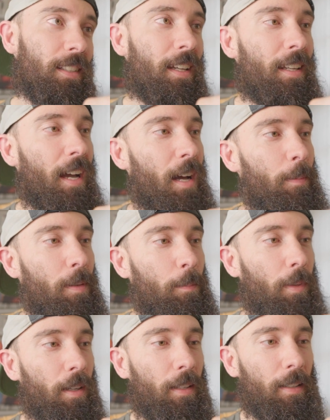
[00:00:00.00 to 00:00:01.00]
can happen,
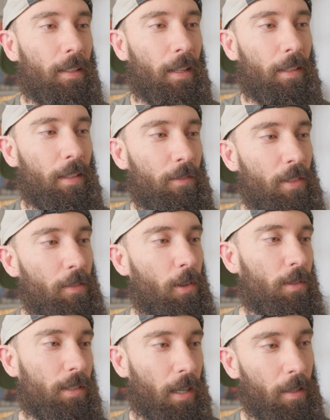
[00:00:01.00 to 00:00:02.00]
but I think
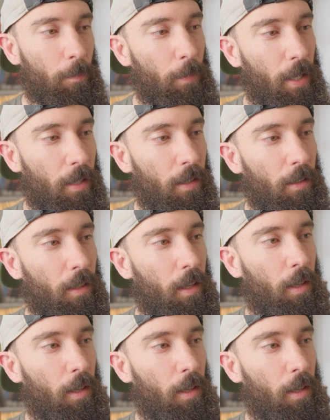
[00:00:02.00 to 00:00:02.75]
Vivo's gotten better